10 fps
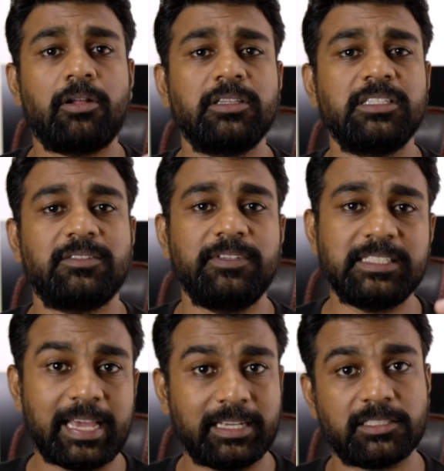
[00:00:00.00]
all these
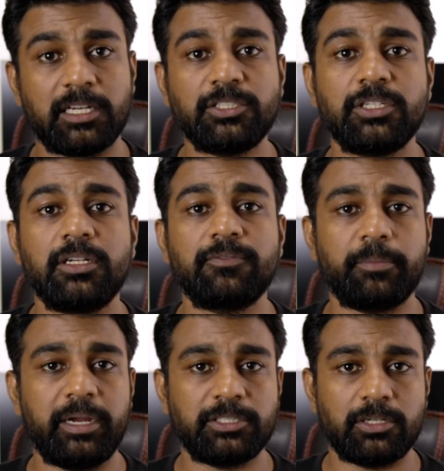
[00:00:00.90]
visa extension
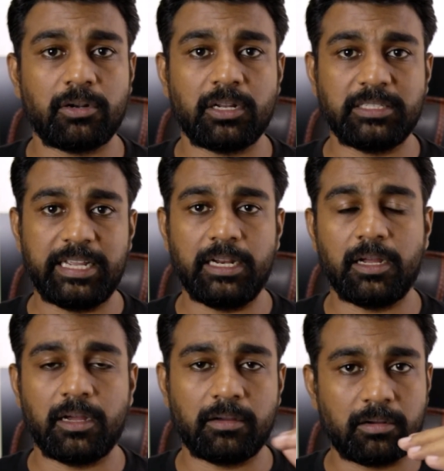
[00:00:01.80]
information on
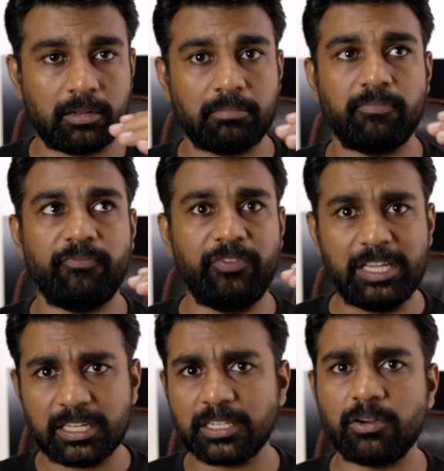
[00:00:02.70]
a
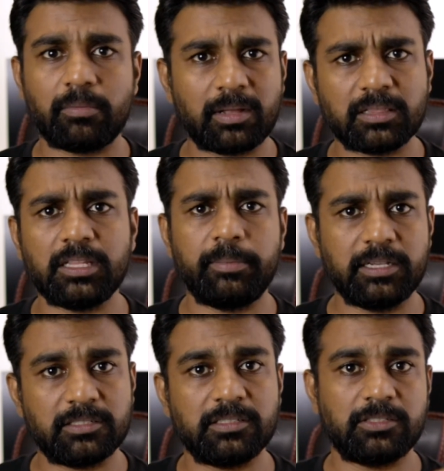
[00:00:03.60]
weekly or monthly
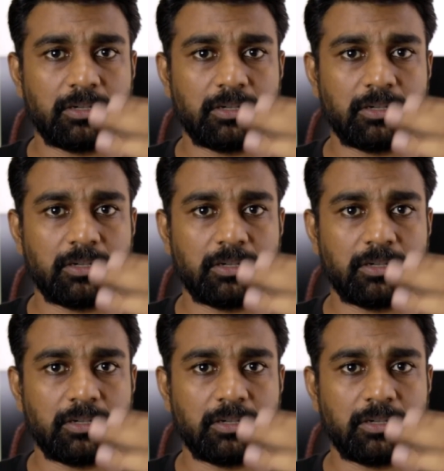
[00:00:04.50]
basis.